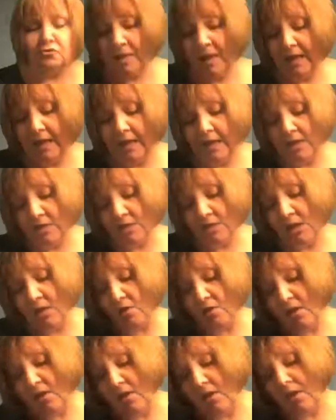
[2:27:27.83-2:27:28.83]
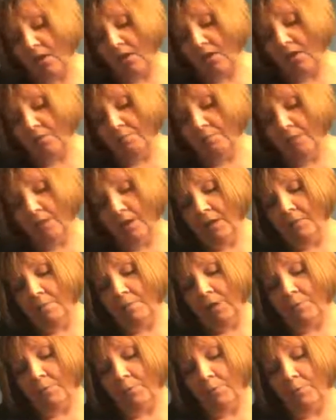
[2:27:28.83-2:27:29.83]
make it so that
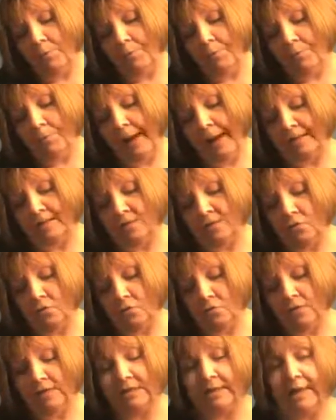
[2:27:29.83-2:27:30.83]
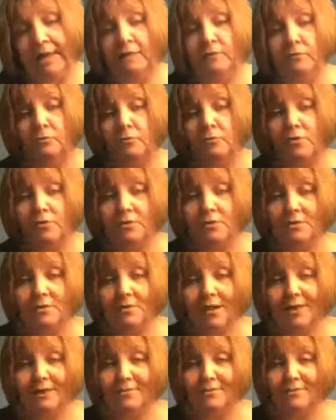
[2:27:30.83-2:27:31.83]
people pass on skills
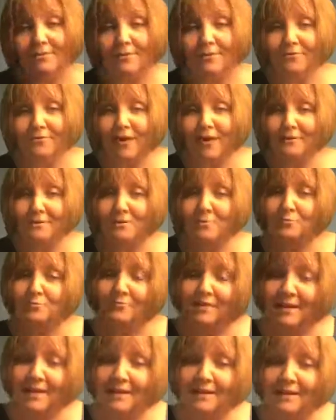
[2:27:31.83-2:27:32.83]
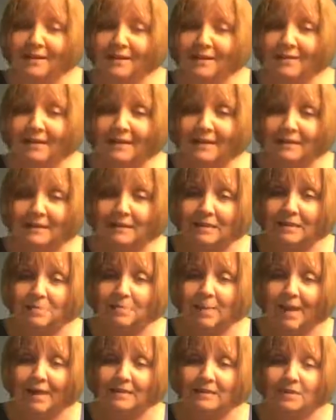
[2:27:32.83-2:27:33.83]
of how to rear the litters
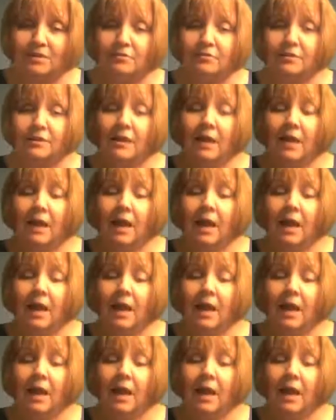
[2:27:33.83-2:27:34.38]
better,